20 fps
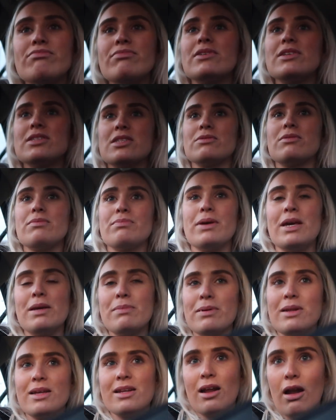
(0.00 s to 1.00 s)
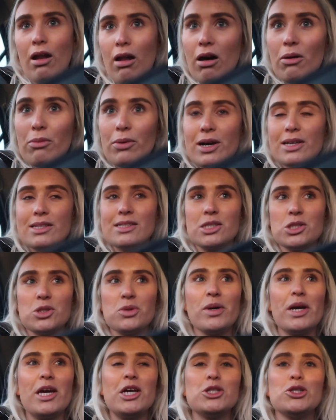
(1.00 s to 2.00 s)
there's people in a lot worse
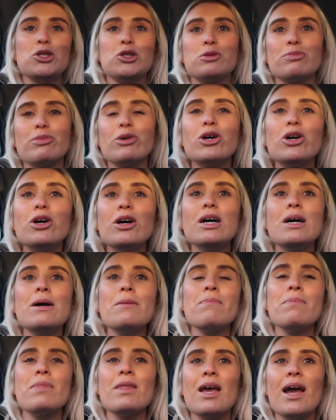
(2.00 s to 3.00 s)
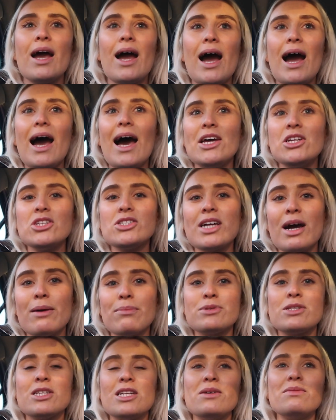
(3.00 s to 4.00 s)
situations, but I just
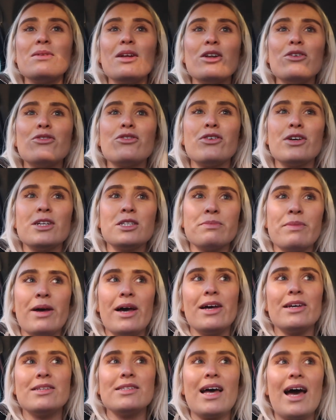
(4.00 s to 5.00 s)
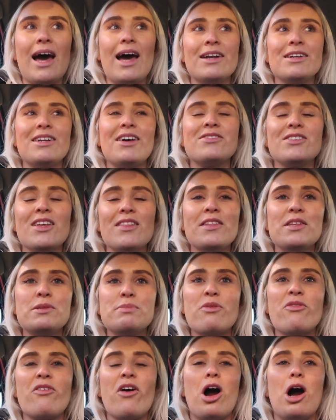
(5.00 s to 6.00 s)
absolutely love Christmas. And I've said this
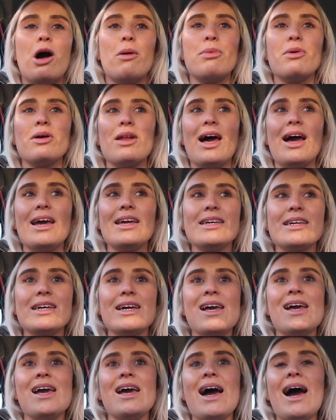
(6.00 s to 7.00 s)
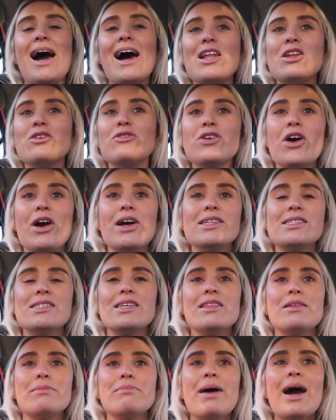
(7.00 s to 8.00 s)
before, but like, I love going
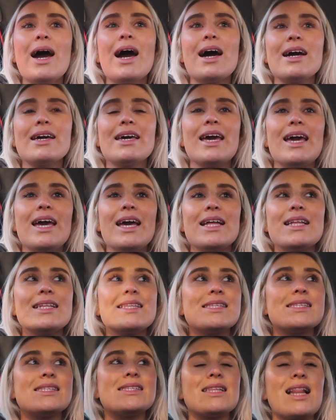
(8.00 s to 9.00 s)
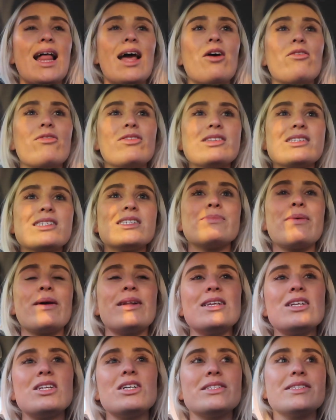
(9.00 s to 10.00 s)
to the markets, like obviously
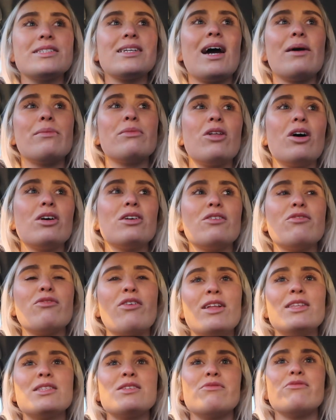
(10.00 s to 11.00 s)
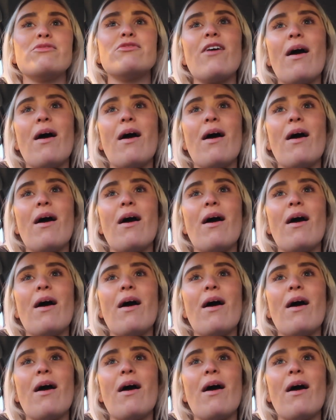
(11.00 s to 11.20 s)
spending loads of time with all your friends and